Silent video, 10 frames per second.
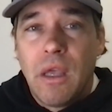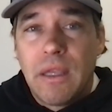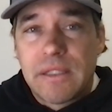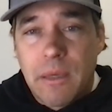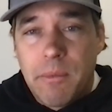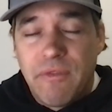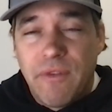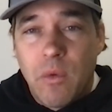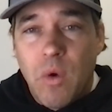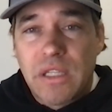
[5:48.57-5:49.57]
It's going to be
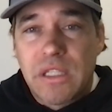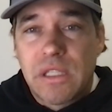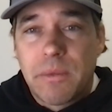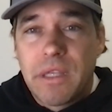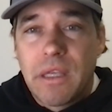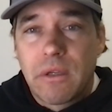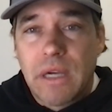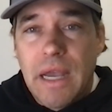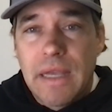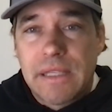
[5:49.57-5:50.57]
fun watching some of the other
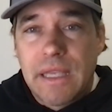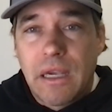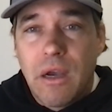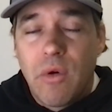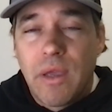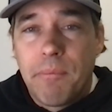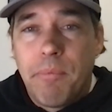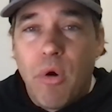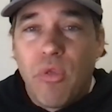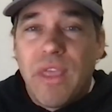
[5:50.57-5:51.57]
guys get going,
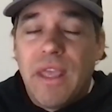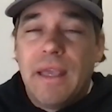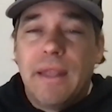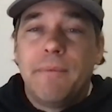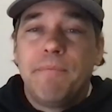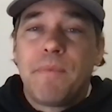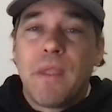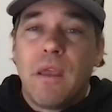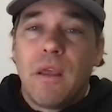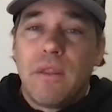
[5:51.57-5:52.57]
both in
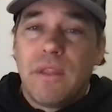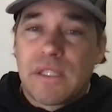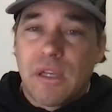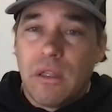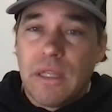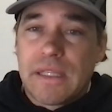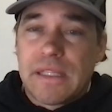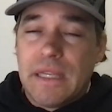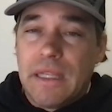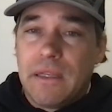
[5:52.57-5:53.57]
the Salt Lake
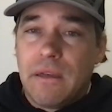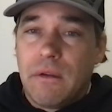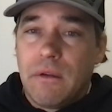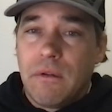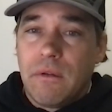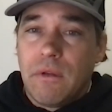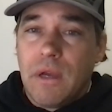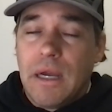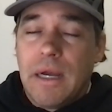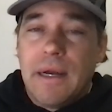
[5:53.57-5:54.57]
City
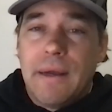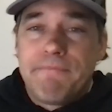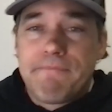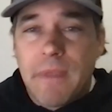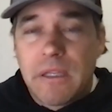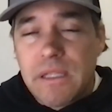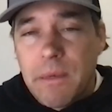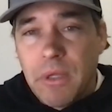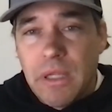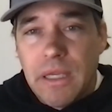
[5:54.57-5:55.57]

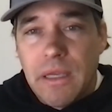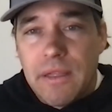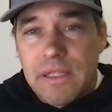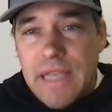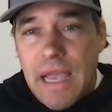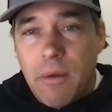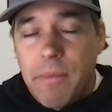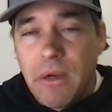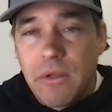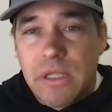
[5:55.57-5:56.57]
Summer League, the
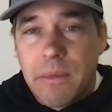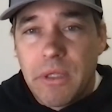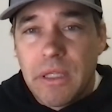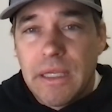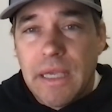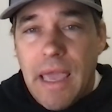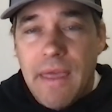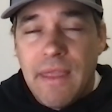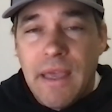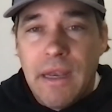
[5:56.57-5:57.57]
Sacramento Summer League,
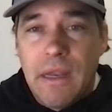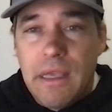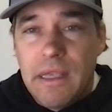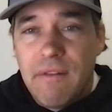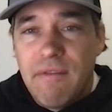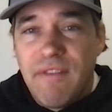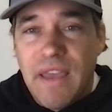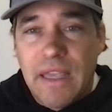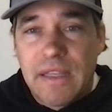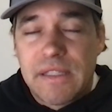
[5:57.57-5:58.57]
and then in
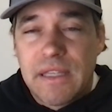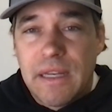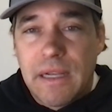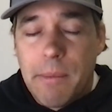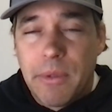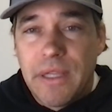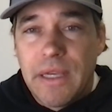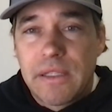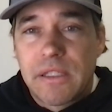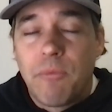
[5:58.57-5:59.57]
Vegas in a couple
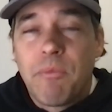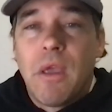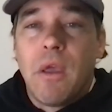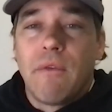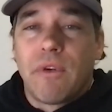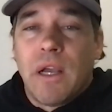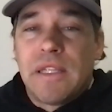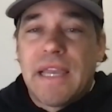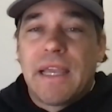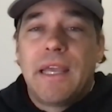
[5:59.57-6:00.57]
days. So for
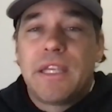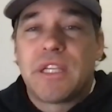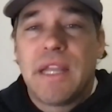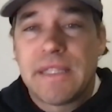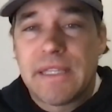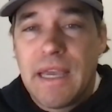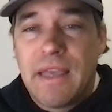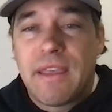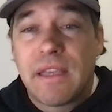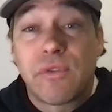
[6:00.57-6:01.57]
Gonzaga Nation SI,
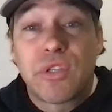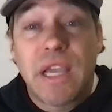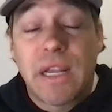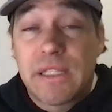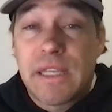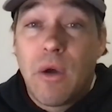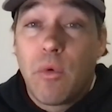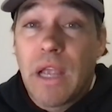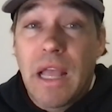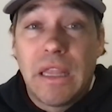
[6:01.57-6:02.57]
thanks for checking us out.
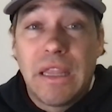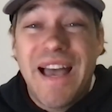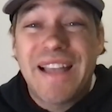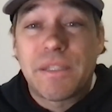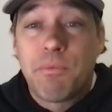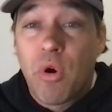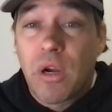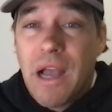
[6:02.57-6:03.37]
We got lots more